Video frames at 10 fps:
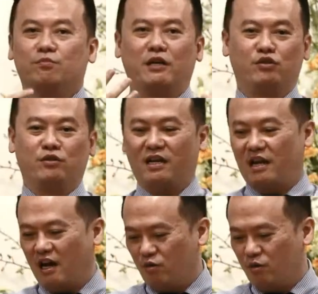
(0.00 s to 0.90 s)
make sure that
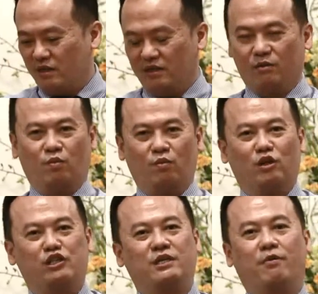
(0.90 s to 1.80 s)
our
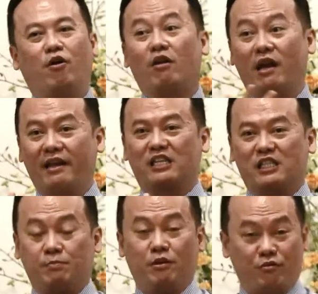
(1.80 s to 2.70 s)
worship online
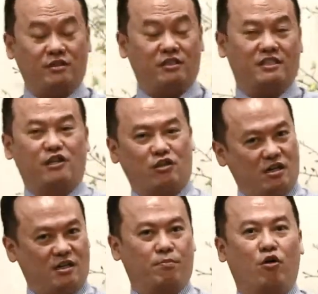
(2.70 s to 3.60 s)
experience is
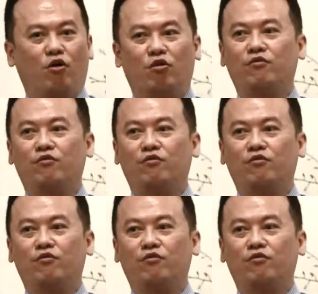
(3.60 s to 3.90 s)
actually more